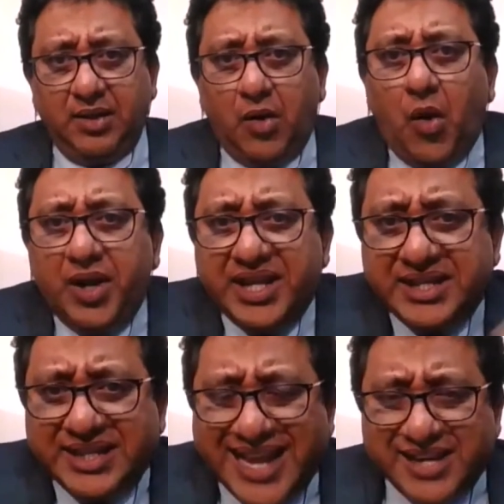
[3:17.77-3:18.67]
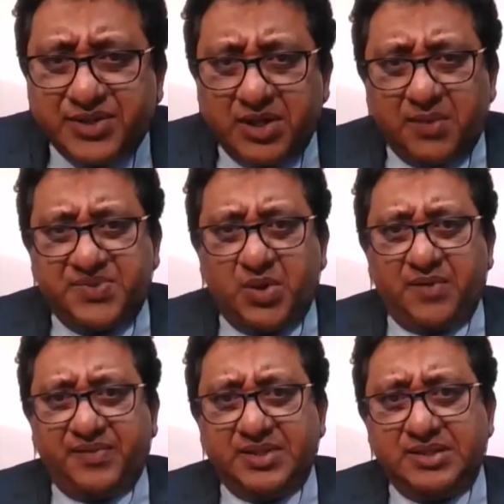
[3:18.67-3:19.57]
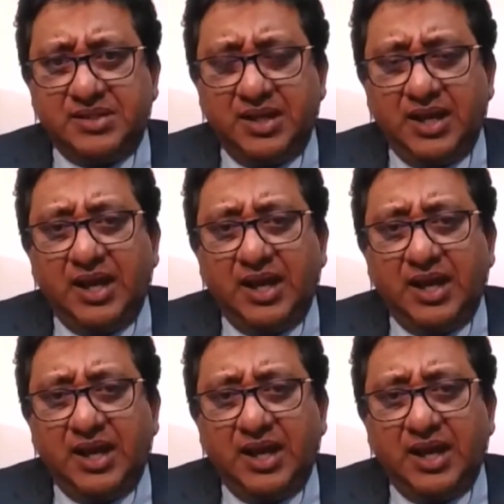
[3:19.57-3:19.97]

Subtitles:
all the international observers,